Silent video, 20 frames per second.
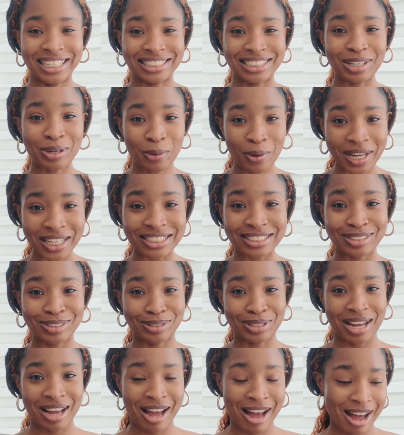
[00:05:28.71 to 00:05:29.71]
it equates
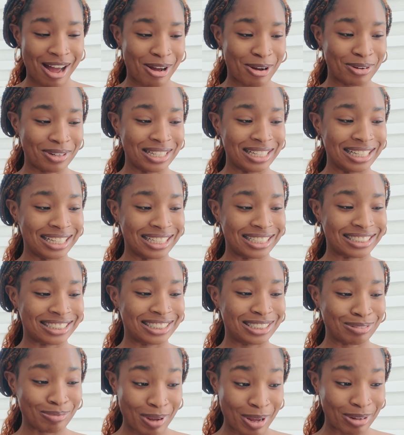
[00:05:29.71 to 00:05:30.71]
to how it
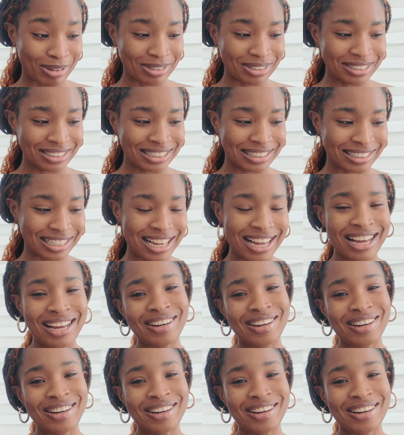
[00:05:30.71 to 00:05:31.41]
smells,